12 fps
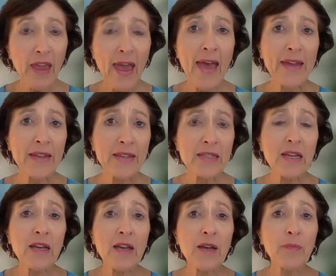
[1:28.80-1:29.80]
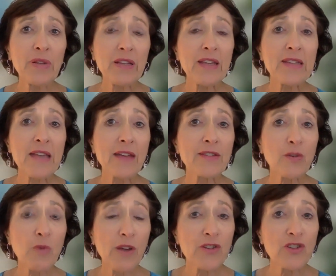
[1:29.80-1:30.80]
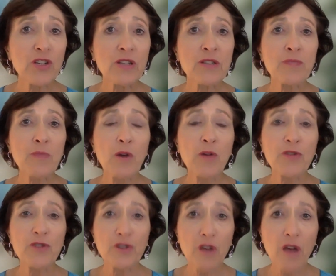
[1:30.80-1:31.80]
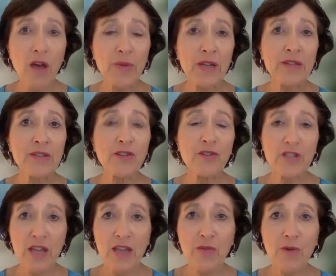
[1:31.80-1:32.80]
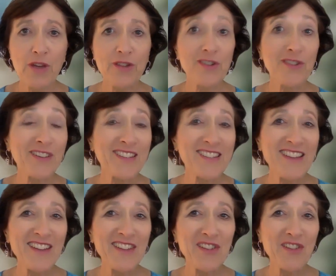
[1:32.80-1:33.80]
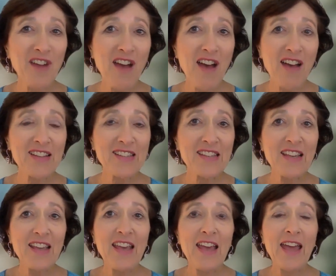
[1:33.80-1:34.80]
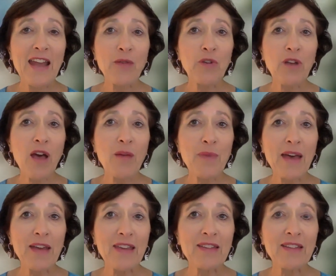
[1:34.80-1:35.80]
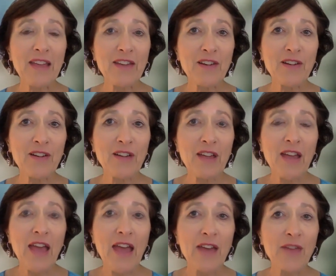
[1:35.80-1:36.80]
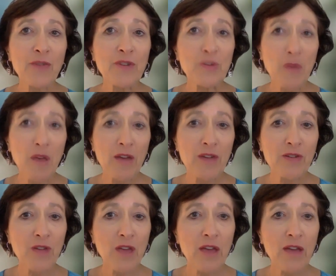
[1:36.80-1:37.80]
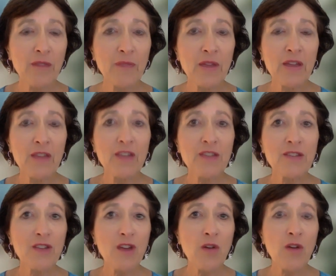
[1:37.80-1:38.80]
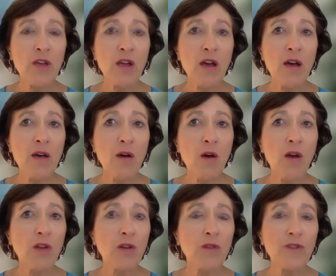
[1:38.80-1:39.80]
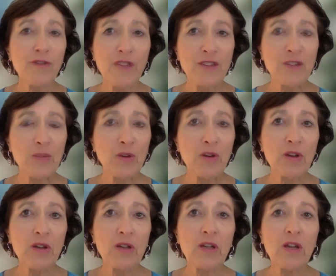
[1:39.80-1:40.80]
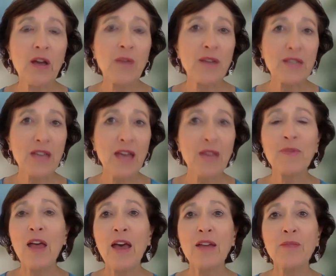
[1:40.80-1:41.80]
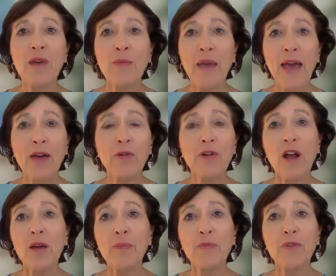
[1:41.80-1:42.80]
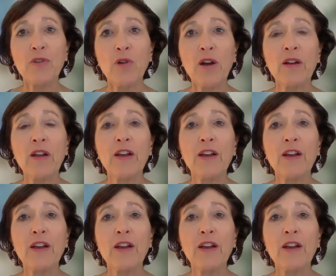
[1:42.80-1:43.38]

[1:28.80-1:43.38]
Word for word: And please ask questions, post your comments, your takeaways, your insights, your ahas, and I will come back in later and respond, okay? This is going uh, all over Facebook, on my timeline, my Power Up Your